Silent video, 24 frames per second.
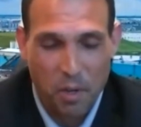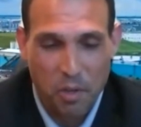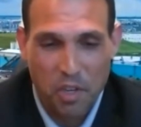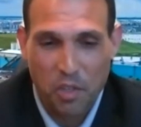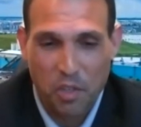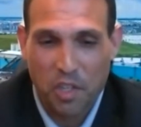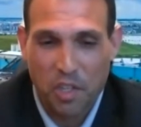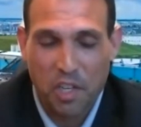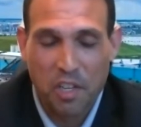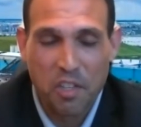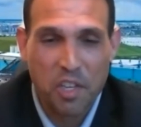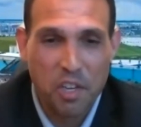
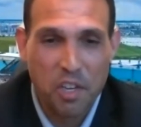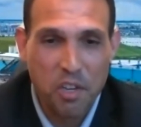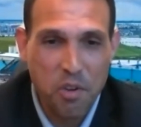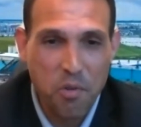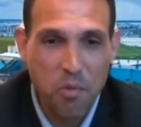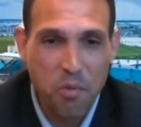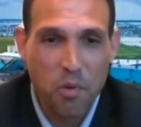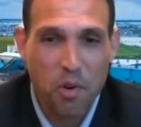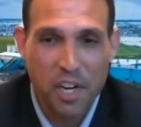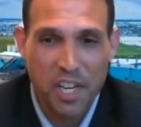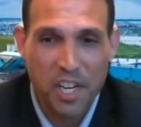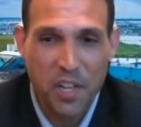Just
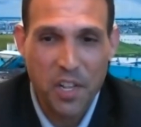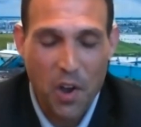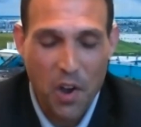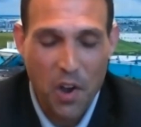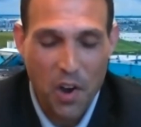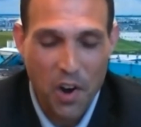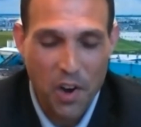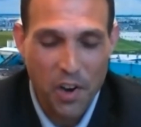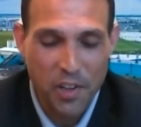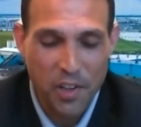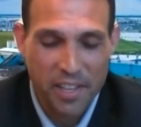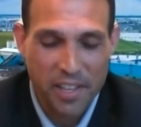continue working
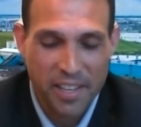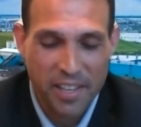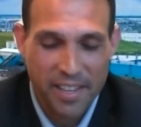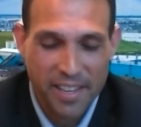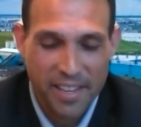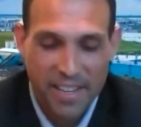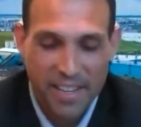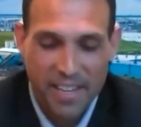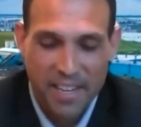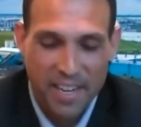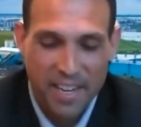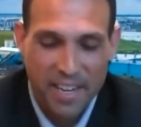hard.
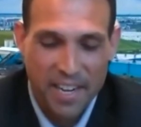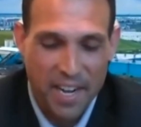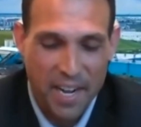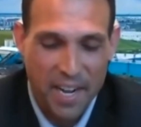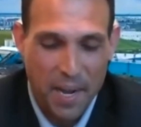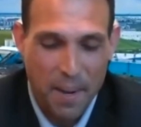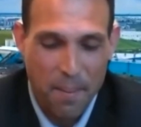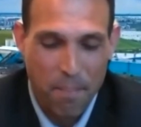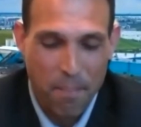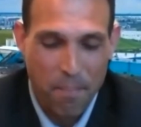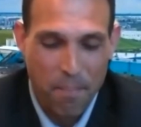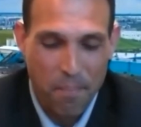
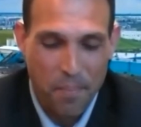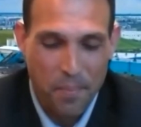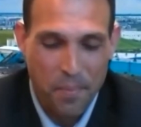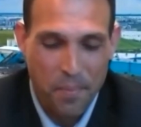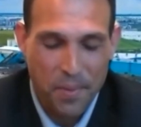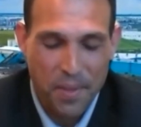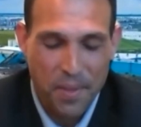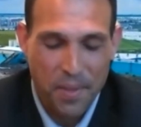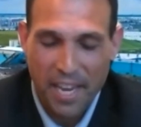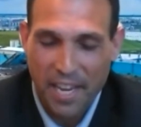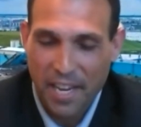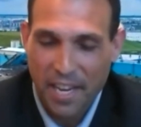
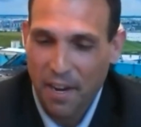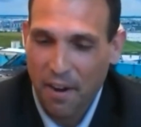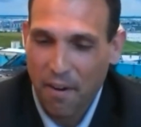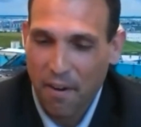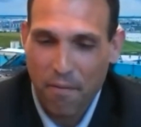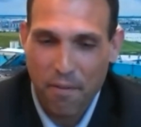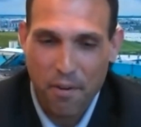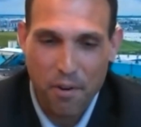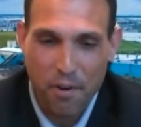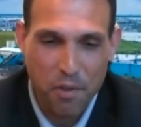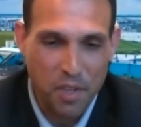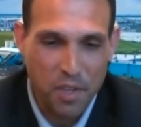Take care
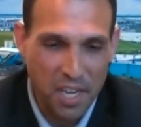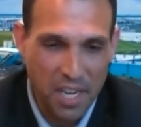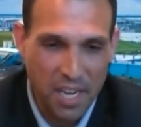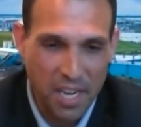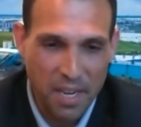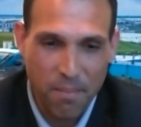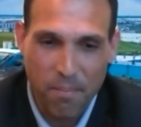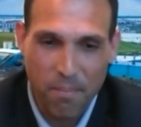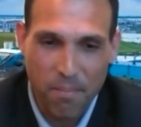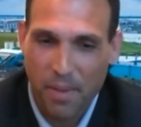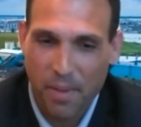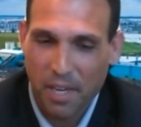of your
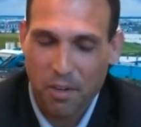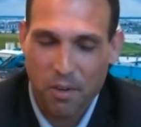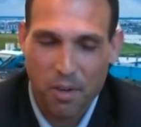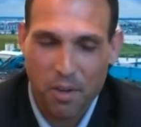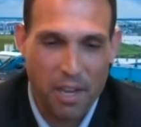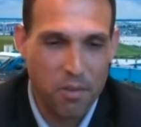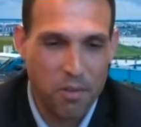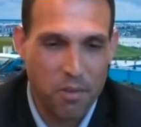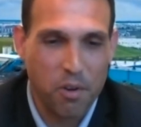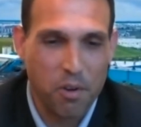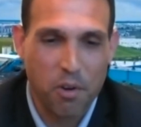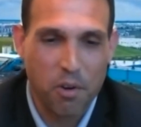team. Make
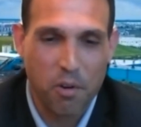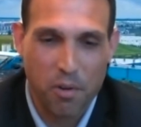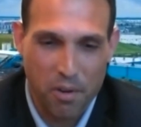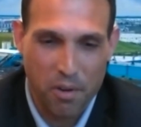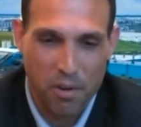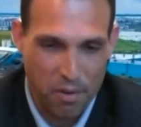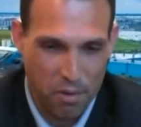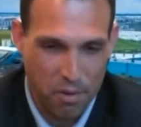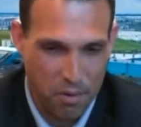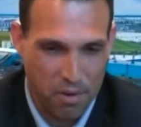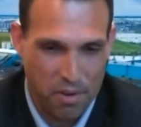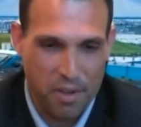sure as
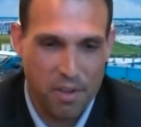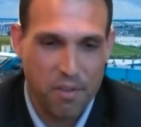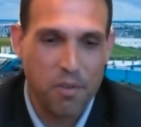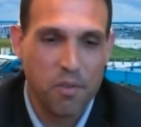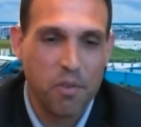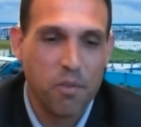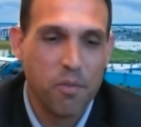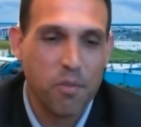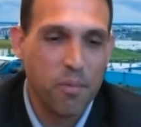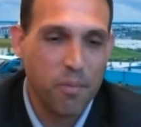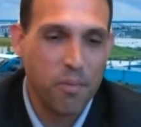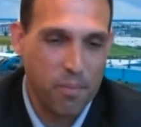
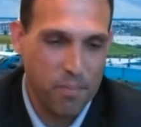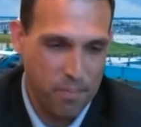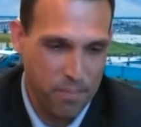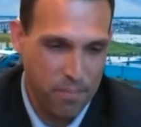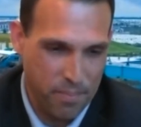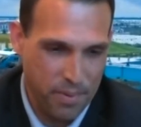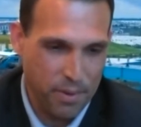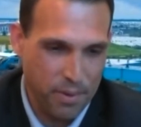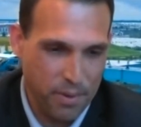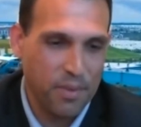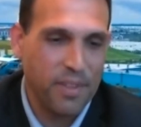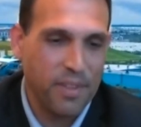you
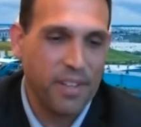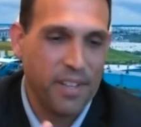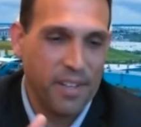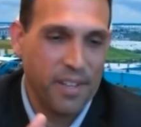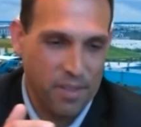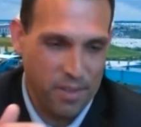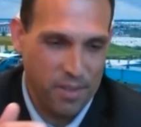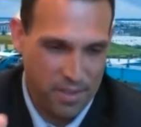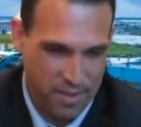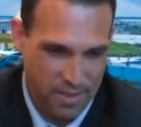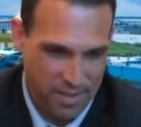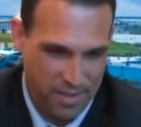build
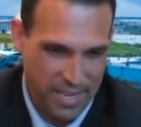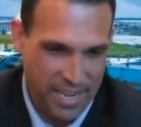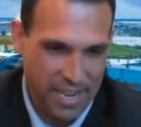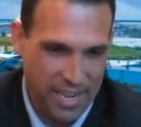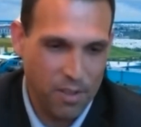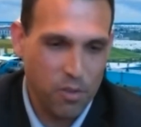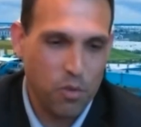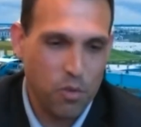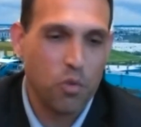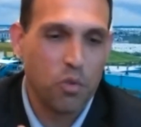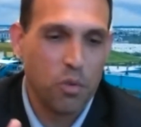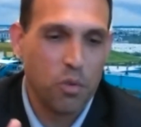and get
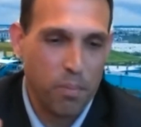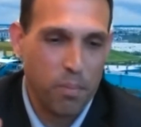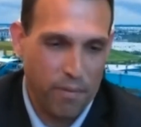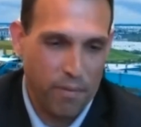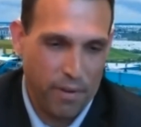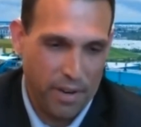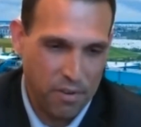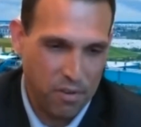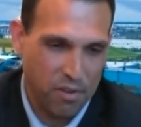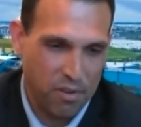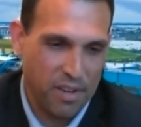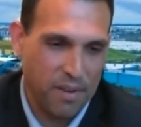into
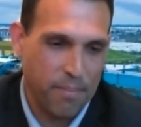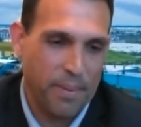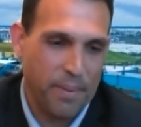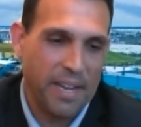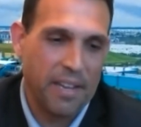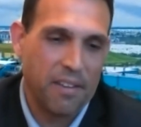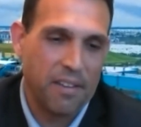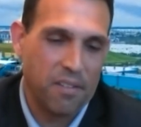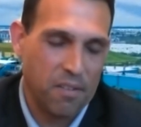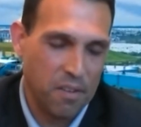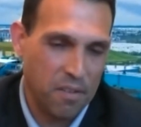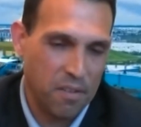supervisor
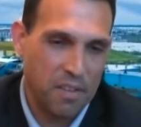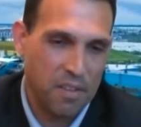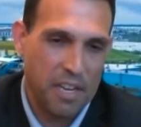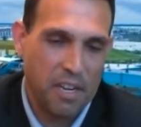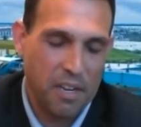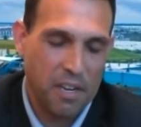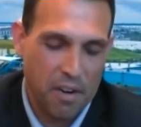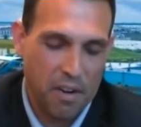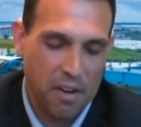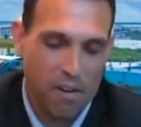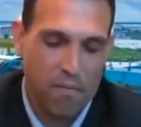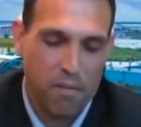capacity, just
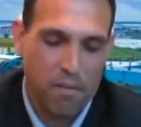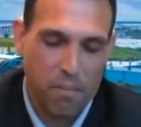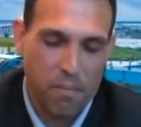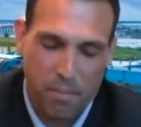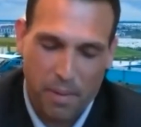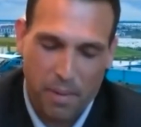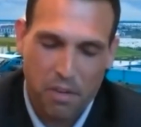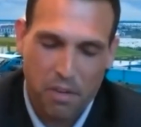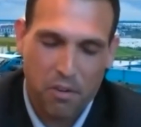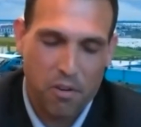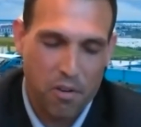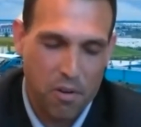take care of you.
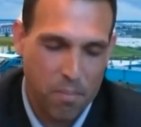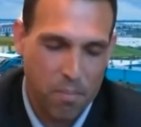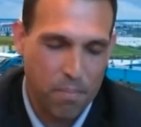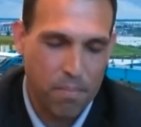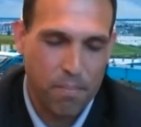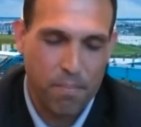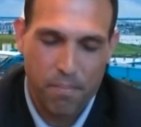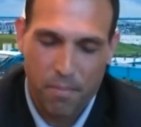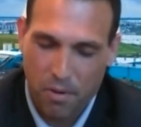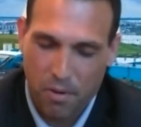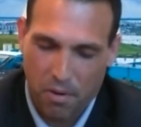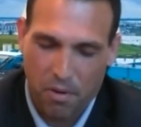Make sure
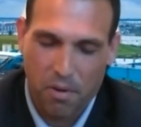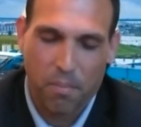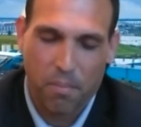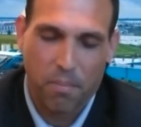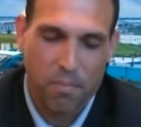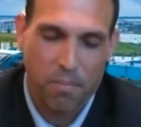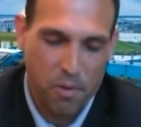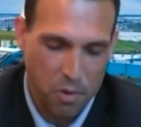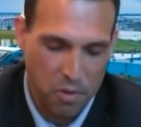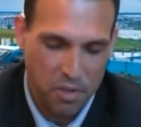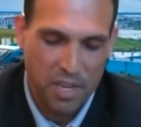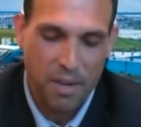your
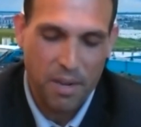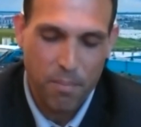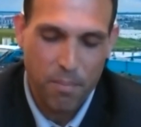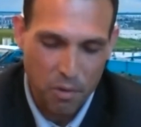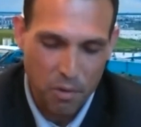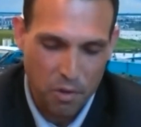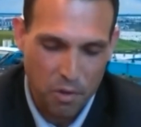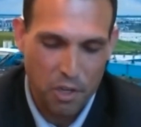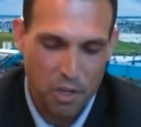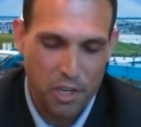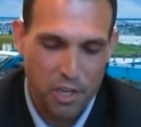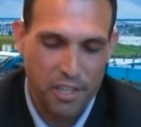team
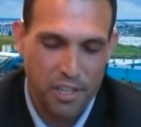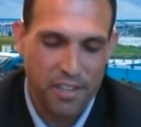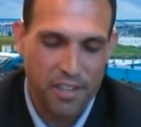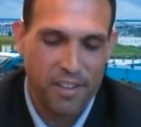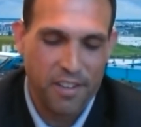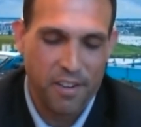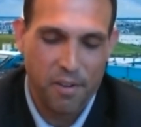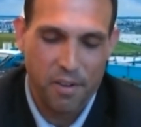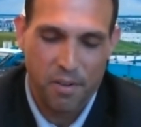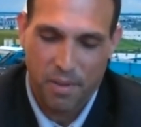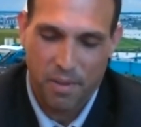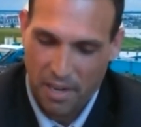is good.
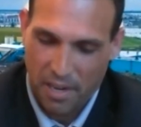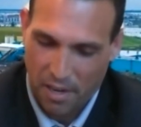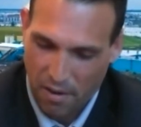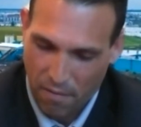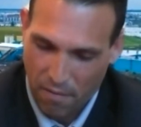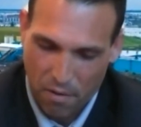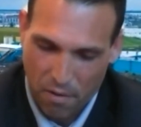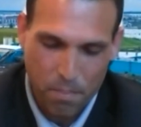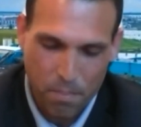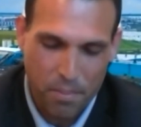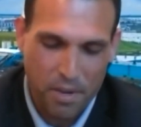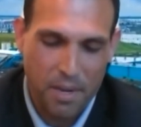You take care
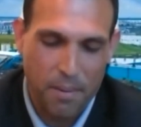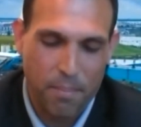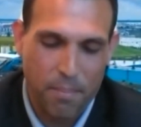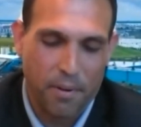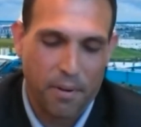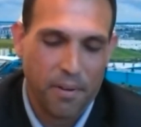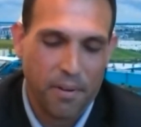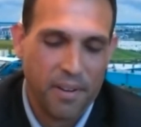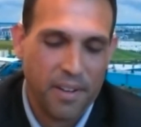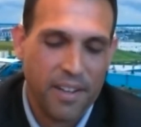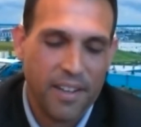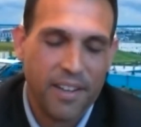of your
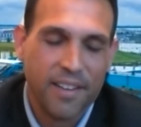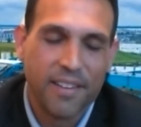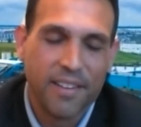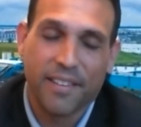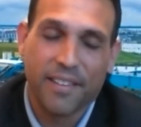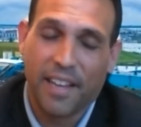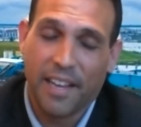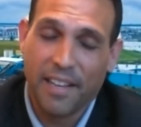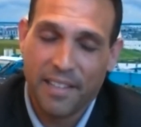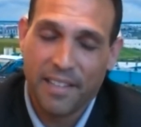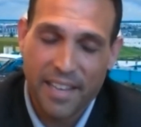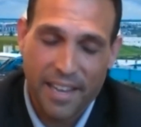people.
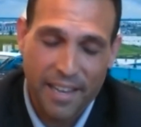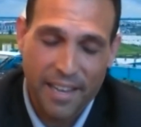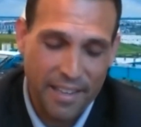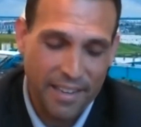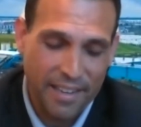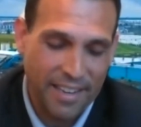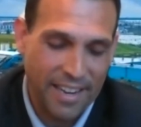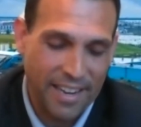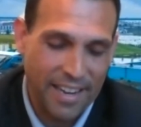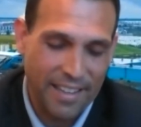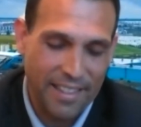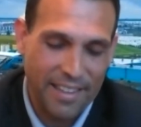Stay
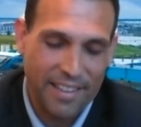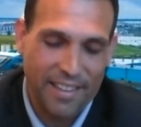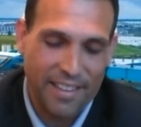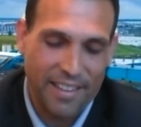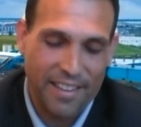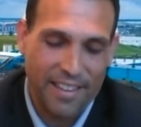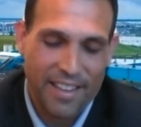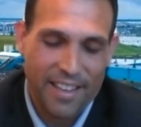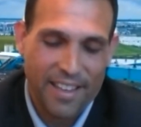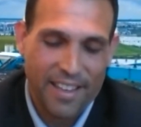dedicated.